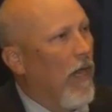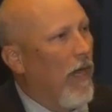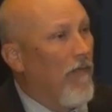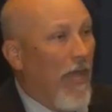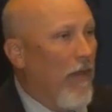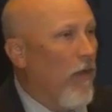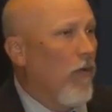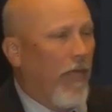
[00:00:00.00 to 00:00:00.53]

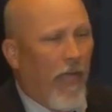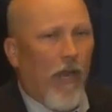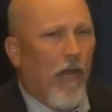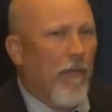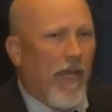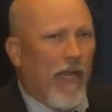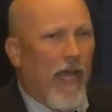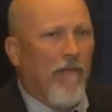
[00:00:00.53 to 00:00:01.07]
They don't care
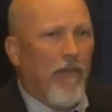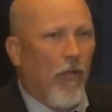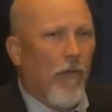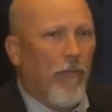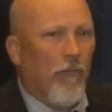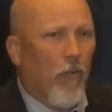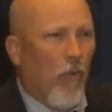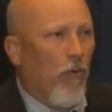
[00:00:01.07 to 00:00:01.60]
about having
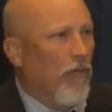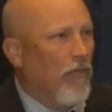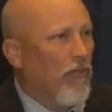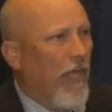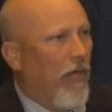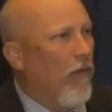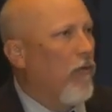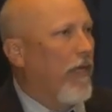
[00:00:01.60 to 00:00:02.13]
open borders.
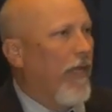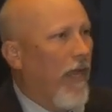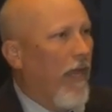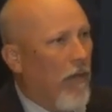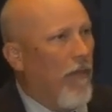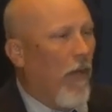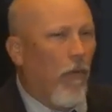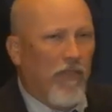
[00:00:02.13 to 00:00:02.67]
They don't
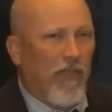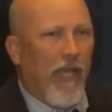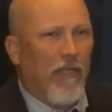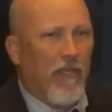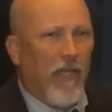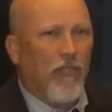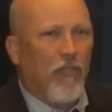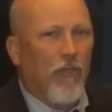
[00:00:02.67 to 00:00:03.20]
care about what
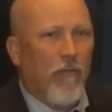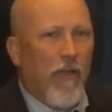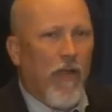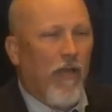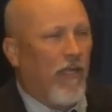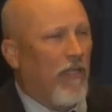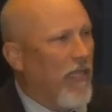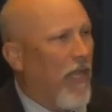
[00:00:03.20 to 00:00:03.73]
that does to
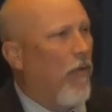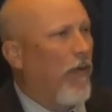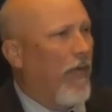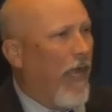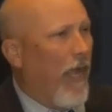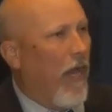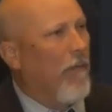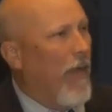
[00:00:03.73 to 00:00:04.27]
Americans. They don't
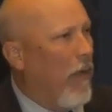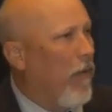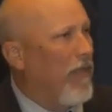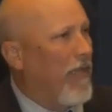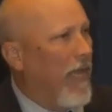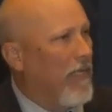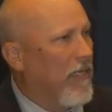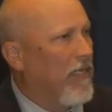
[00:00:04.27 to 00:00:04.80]
care about
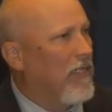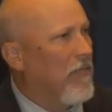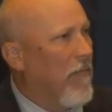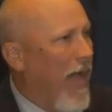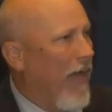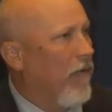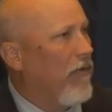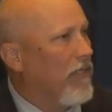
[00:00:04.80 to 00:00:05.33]
what that does to
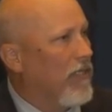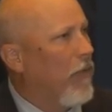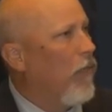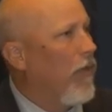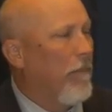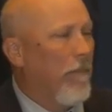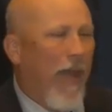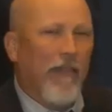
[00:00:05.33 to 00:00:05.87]
migrants. They
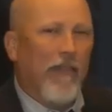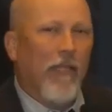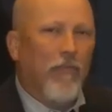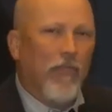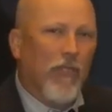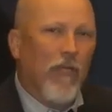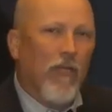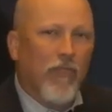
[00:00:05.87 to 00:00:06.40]
want to pat
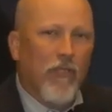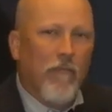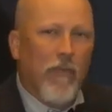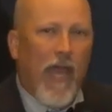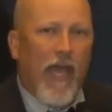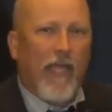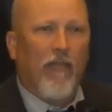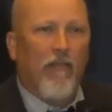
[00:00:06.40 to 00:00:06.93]
themselves on the
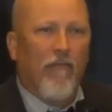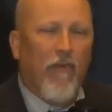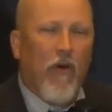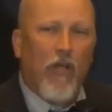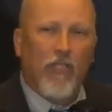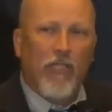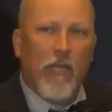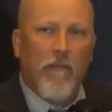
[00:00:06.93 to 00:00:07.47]
back in the
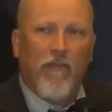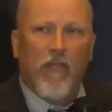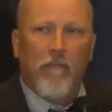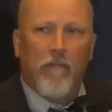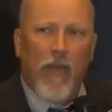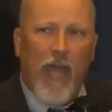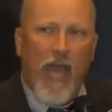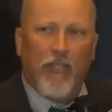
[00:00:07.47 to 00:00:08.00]
false name of
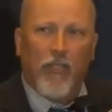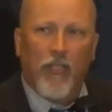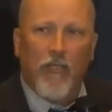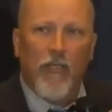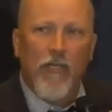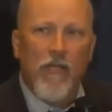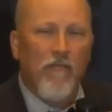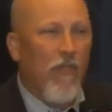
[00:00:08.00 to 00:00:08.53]
compassion
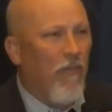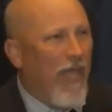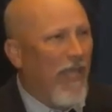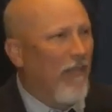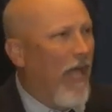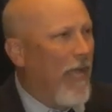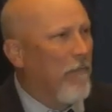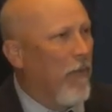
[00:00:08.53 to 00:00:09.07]
that they
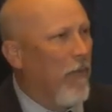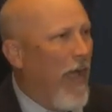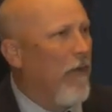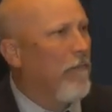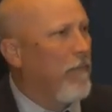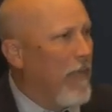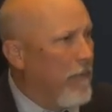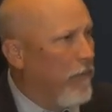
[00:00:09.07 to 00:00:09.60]
like
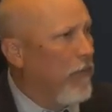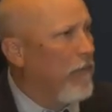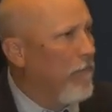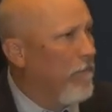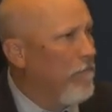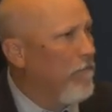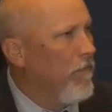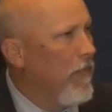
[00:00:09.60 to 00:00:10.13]
brown people,
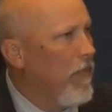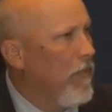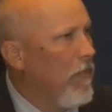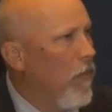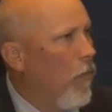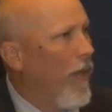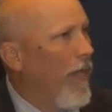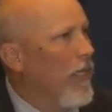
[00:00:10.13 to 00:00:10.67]

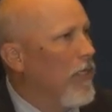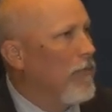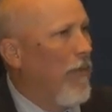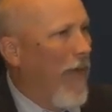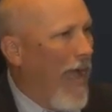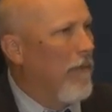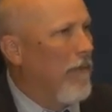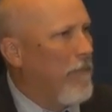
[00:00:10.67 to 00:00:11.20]
when it is
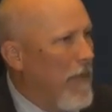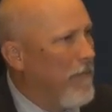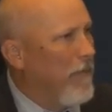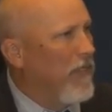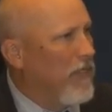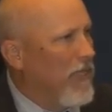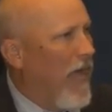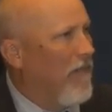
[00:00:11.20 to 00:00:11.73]
brown
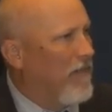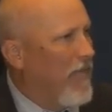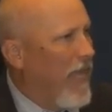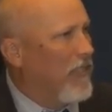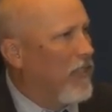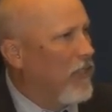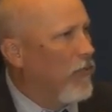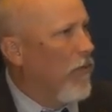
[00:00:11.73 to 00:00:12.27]
people in South
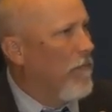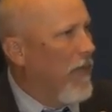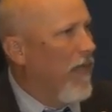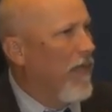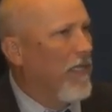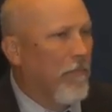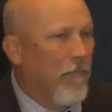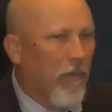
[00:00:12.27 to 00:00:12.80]
Texas who are
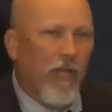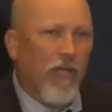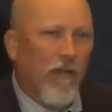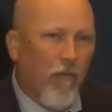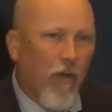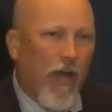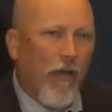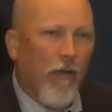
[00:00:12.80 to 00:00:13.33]
bearing the brunt
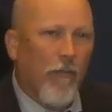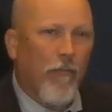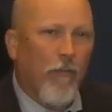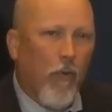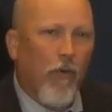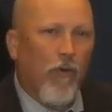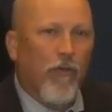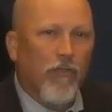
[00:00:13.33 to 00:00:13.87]
of wide open
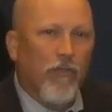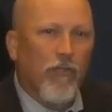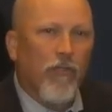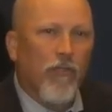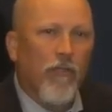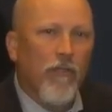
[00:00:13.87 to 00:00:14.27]
borders.